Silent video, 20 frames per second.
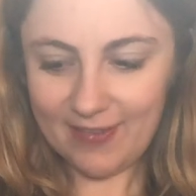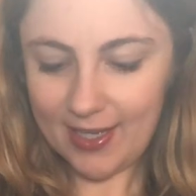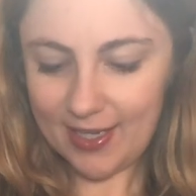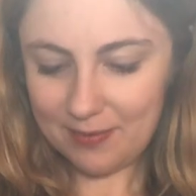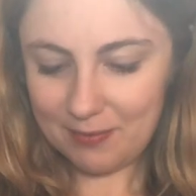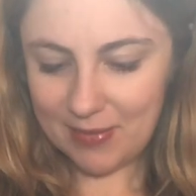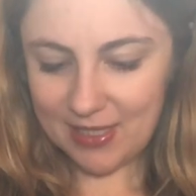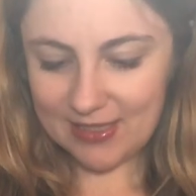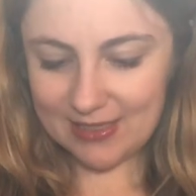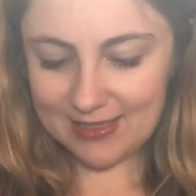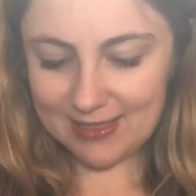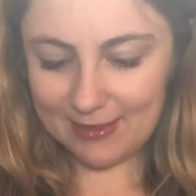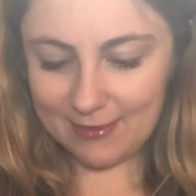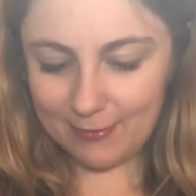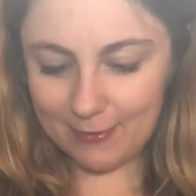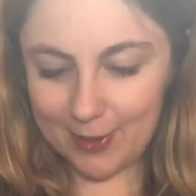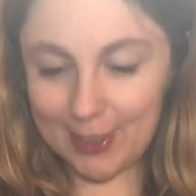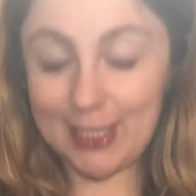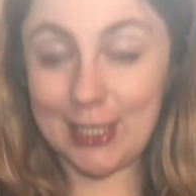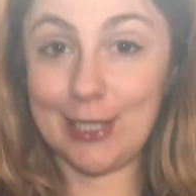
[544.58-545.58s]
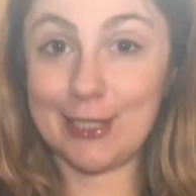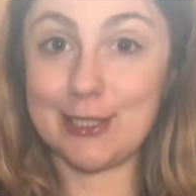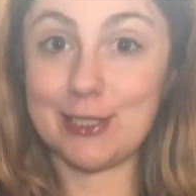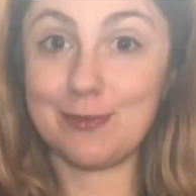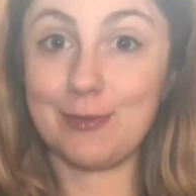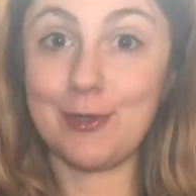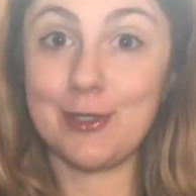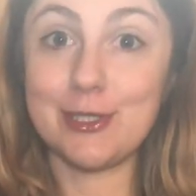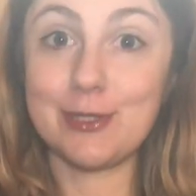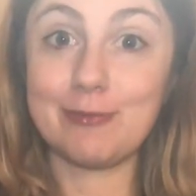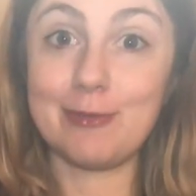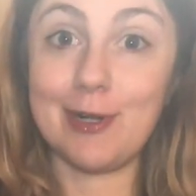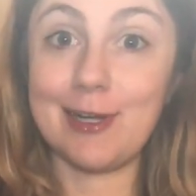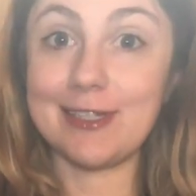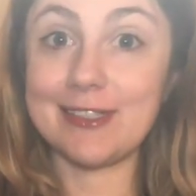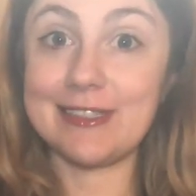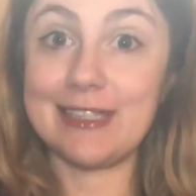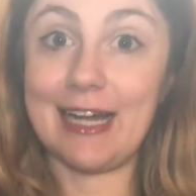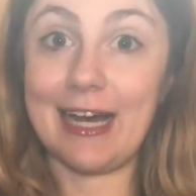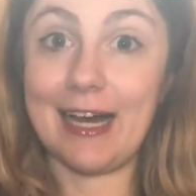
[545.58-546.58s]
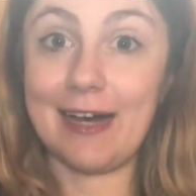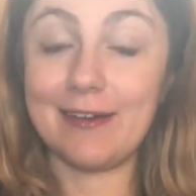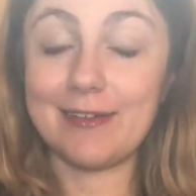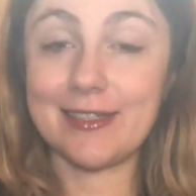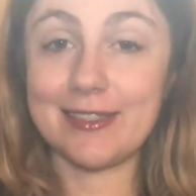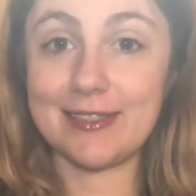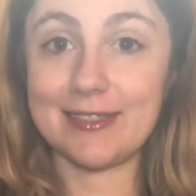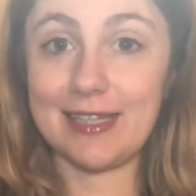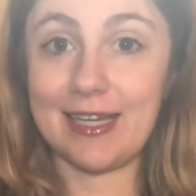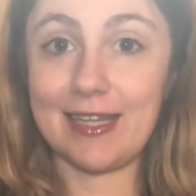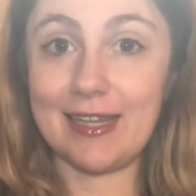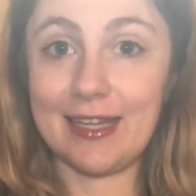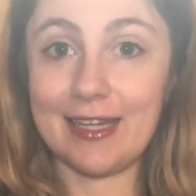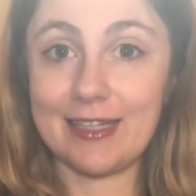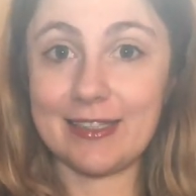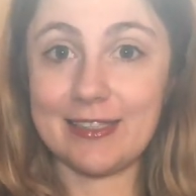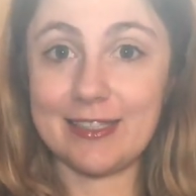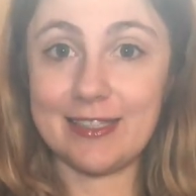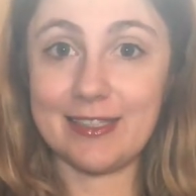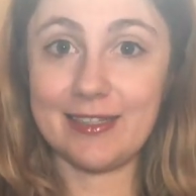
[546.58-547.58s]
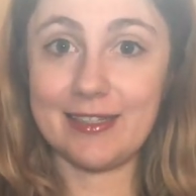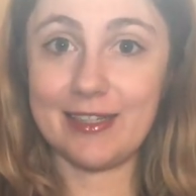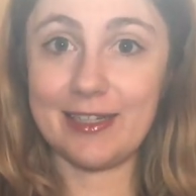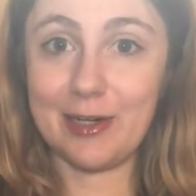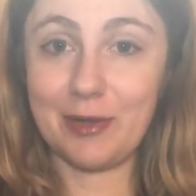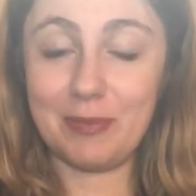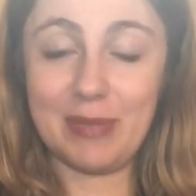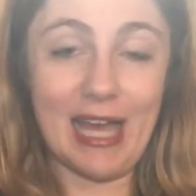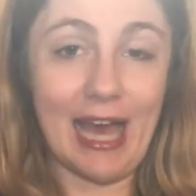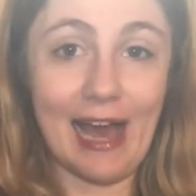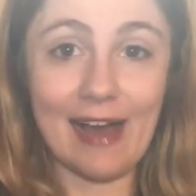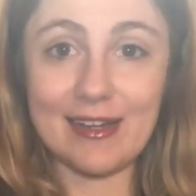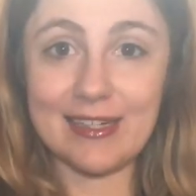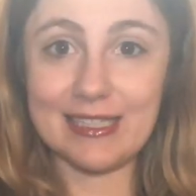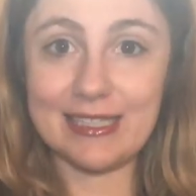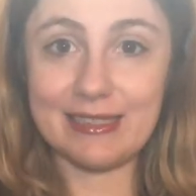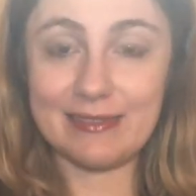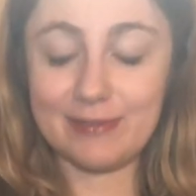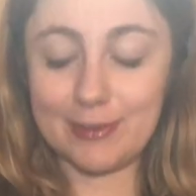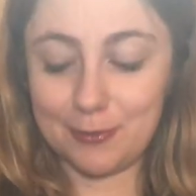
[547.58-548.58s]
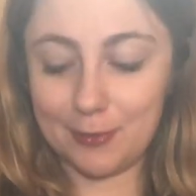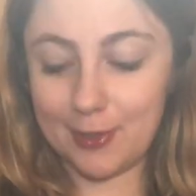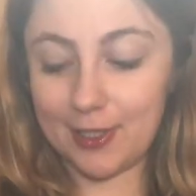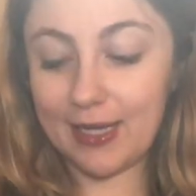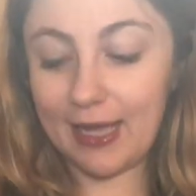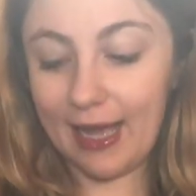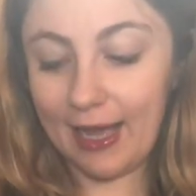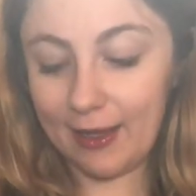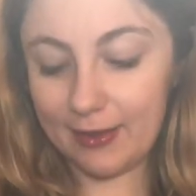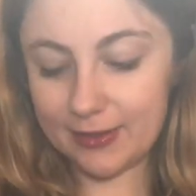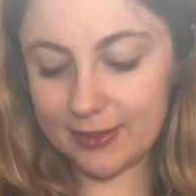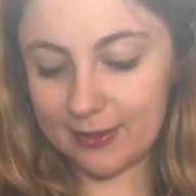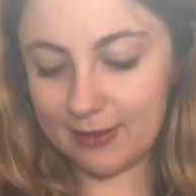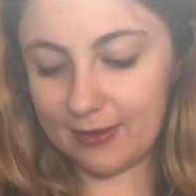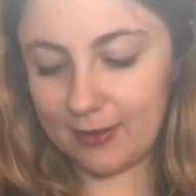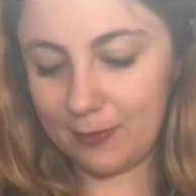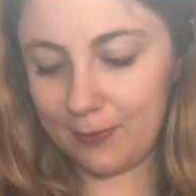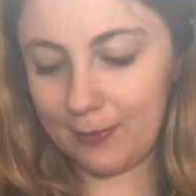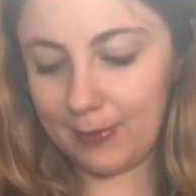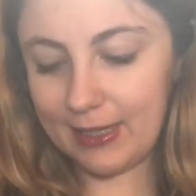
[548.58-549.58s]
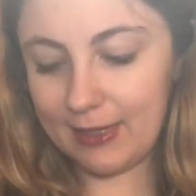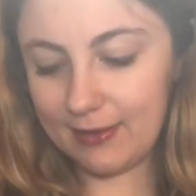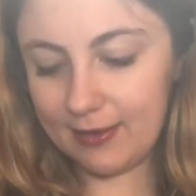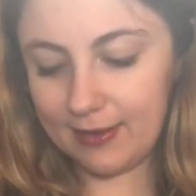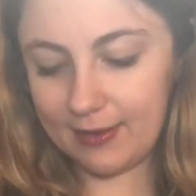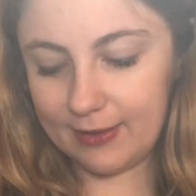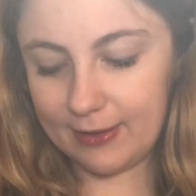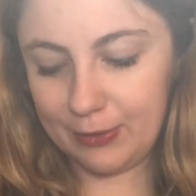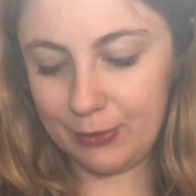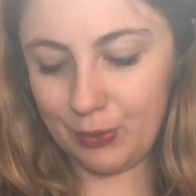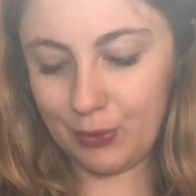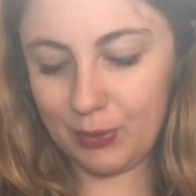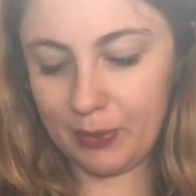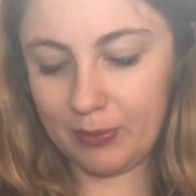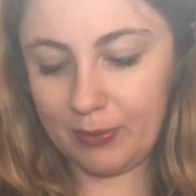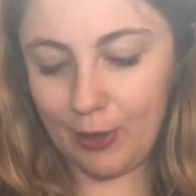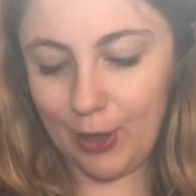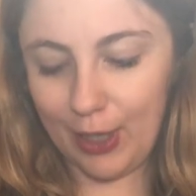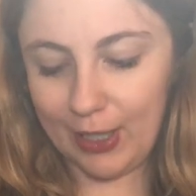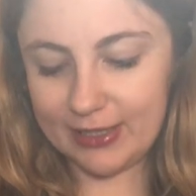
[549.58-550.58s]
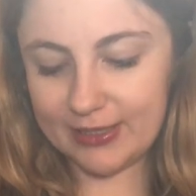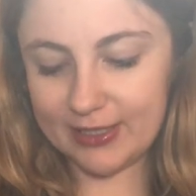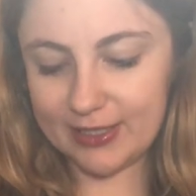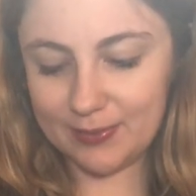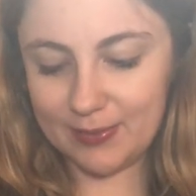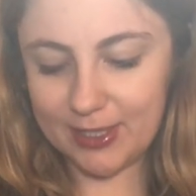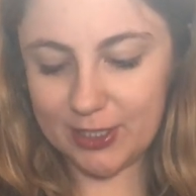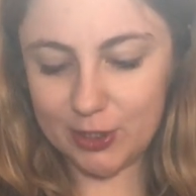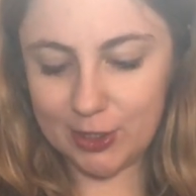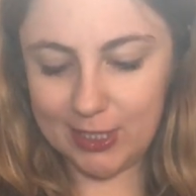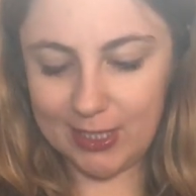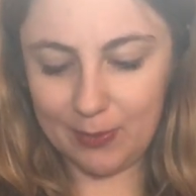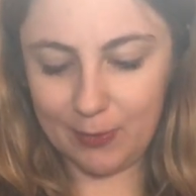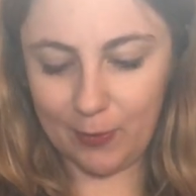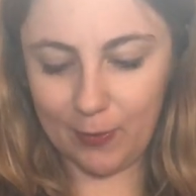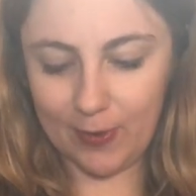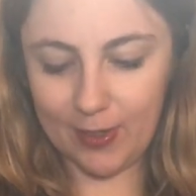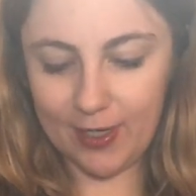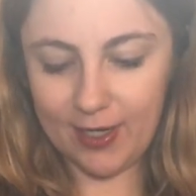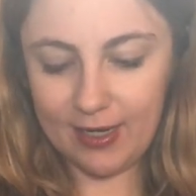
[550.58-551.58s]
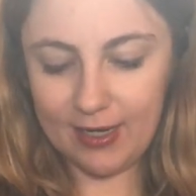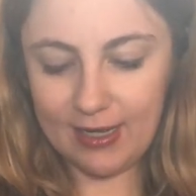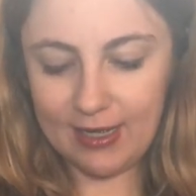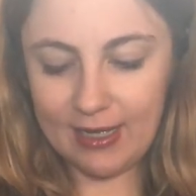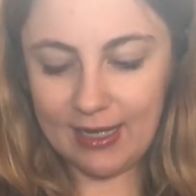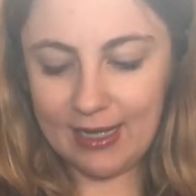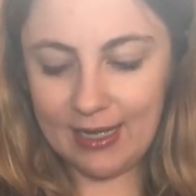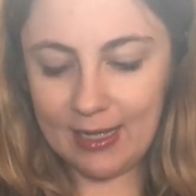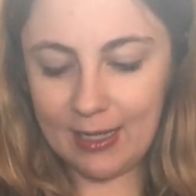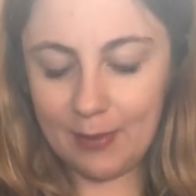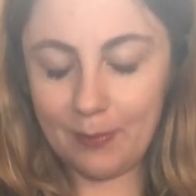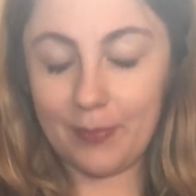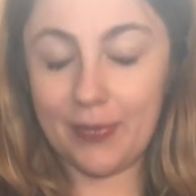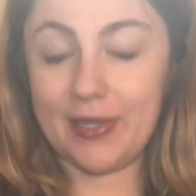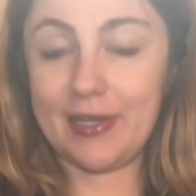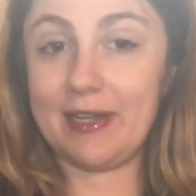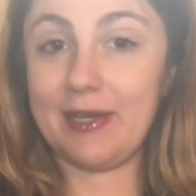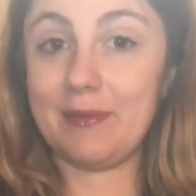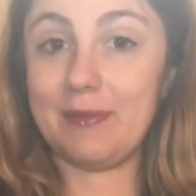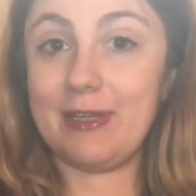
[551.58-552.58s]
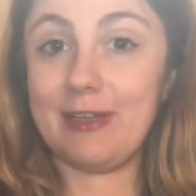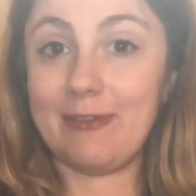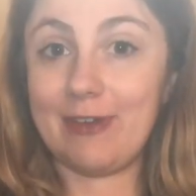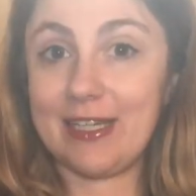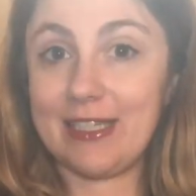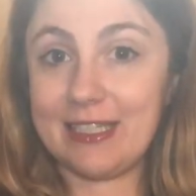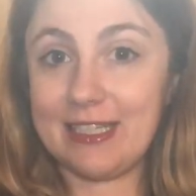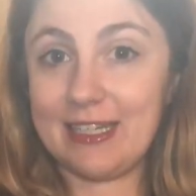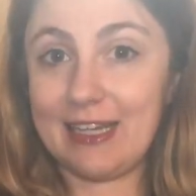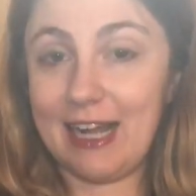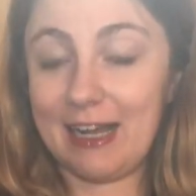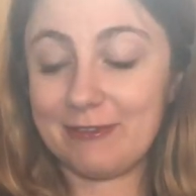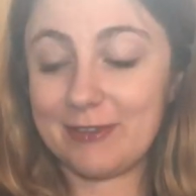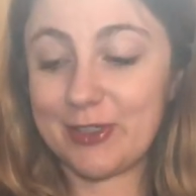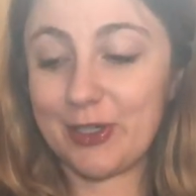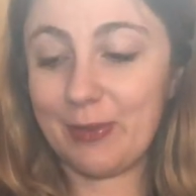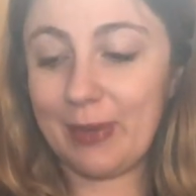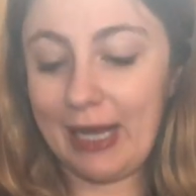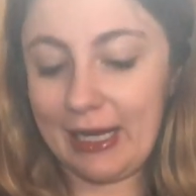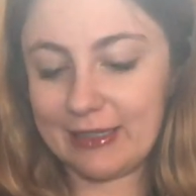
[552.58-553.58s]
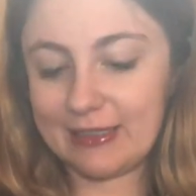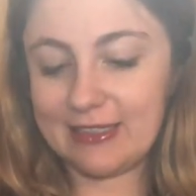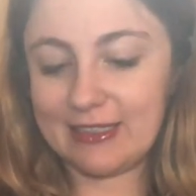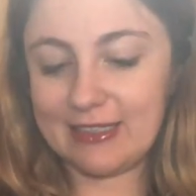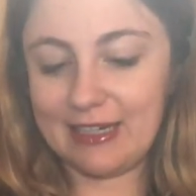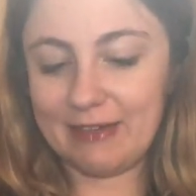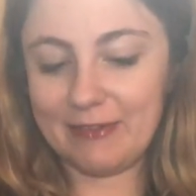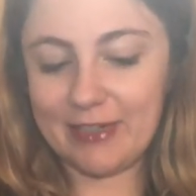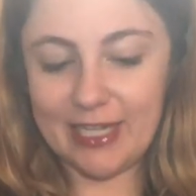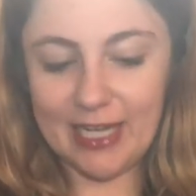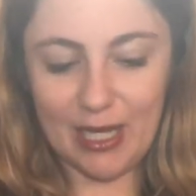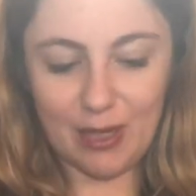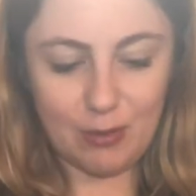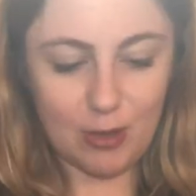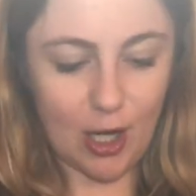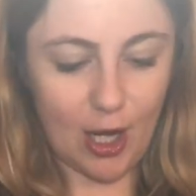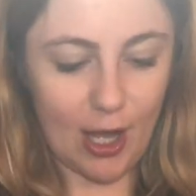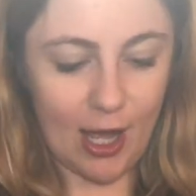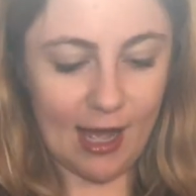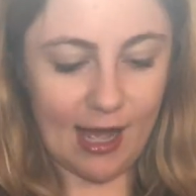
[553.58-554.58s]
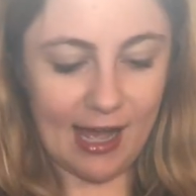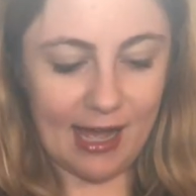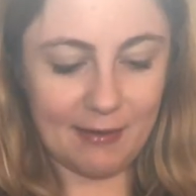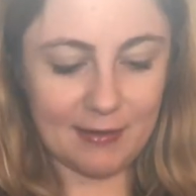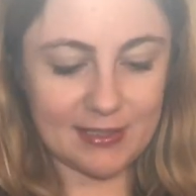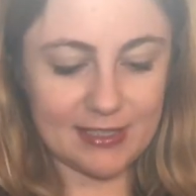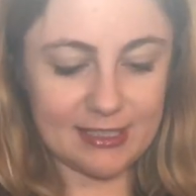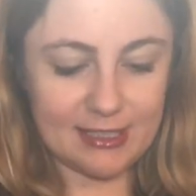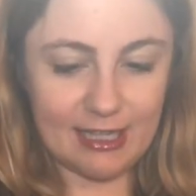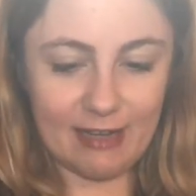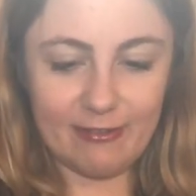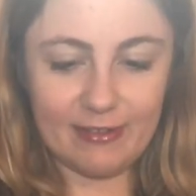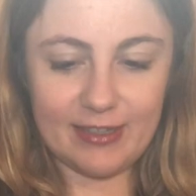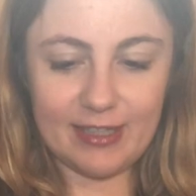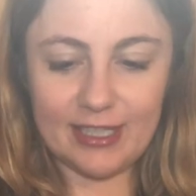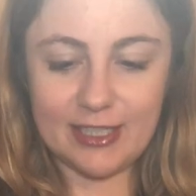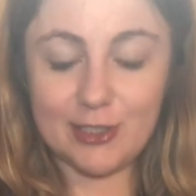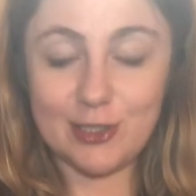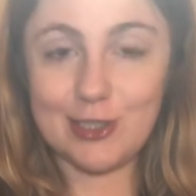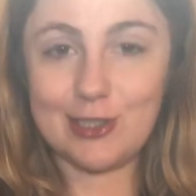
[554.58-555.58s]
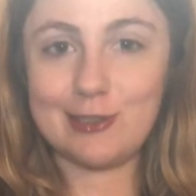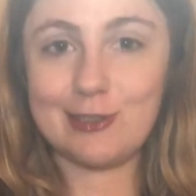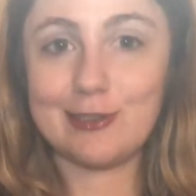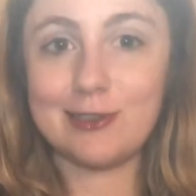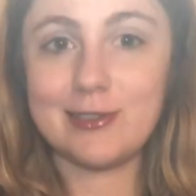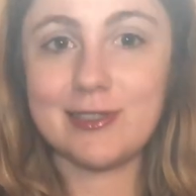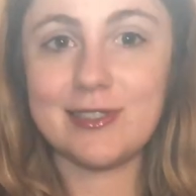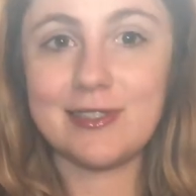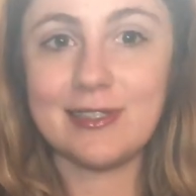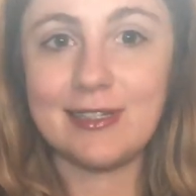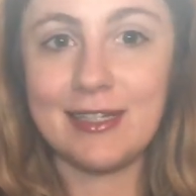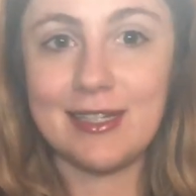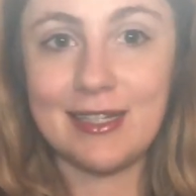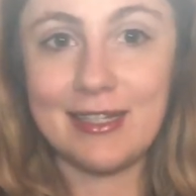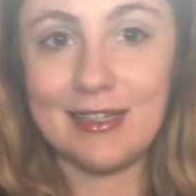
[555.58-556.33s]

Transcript: find myself wearing a lot of sports bras now because I like to, you know, be active and work out, so I don't wear a lot of normal bras as much anymore. But if I did have to go back to an everyday bra, I would definitely choose